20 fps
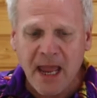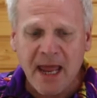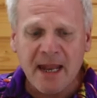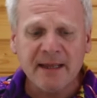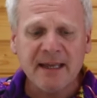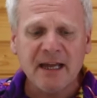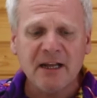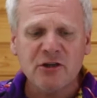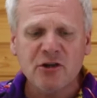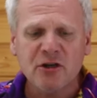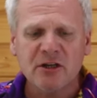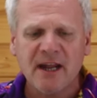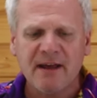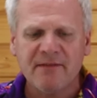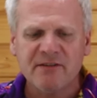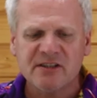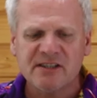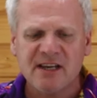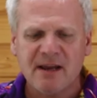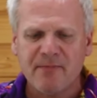And again, you could
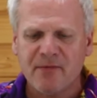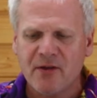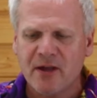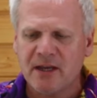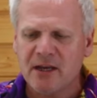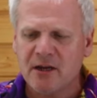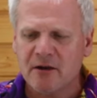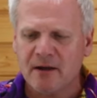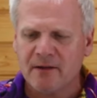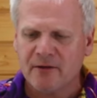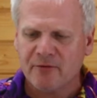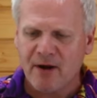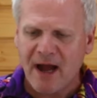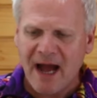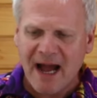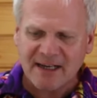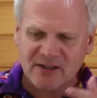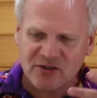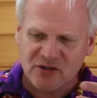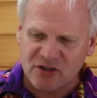have the same thing here on the
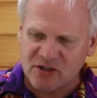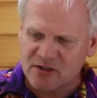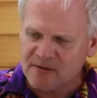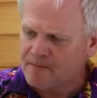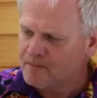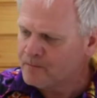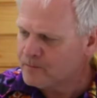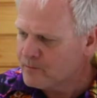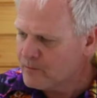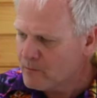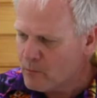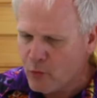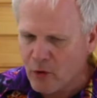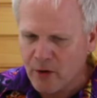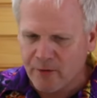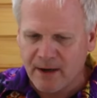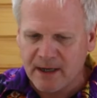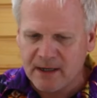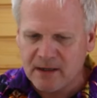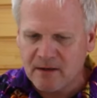rocks. Just pour
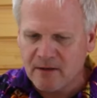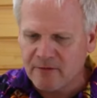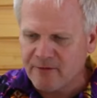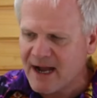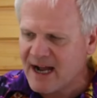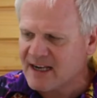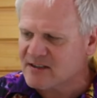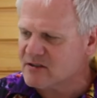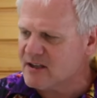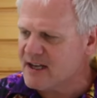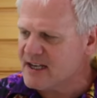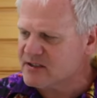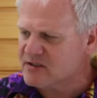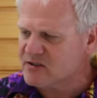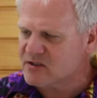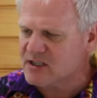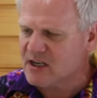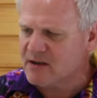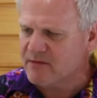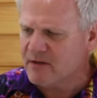it right into the rocks glass
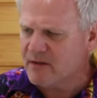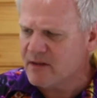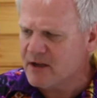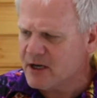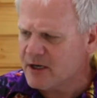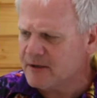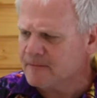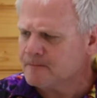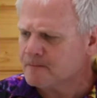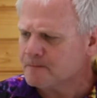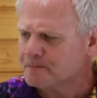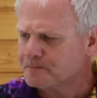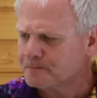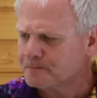instead of in there.